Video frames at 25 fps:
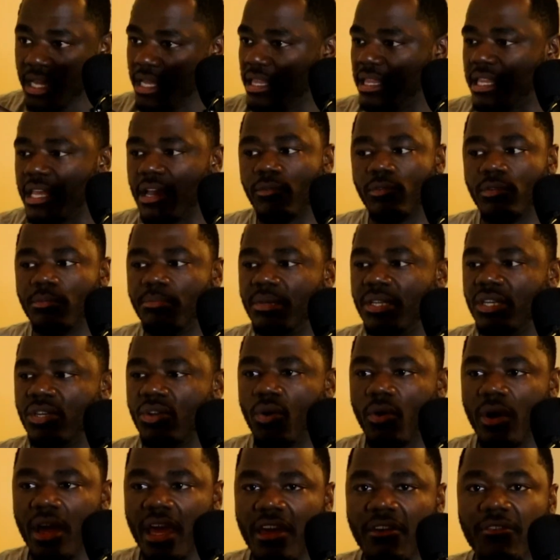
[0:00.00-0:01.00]
There would be
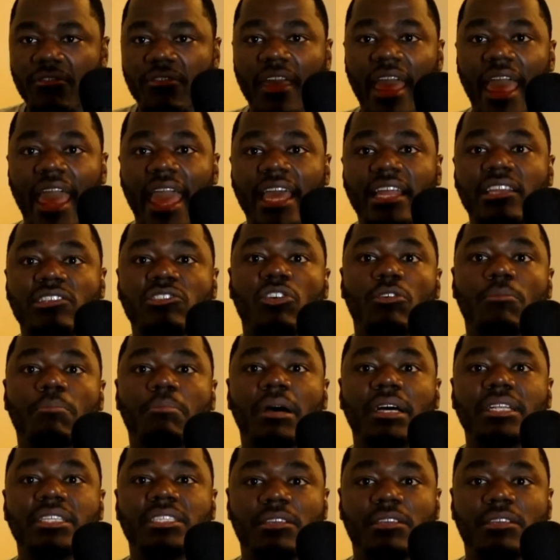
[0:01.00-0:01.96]
no ifs, ands, or buts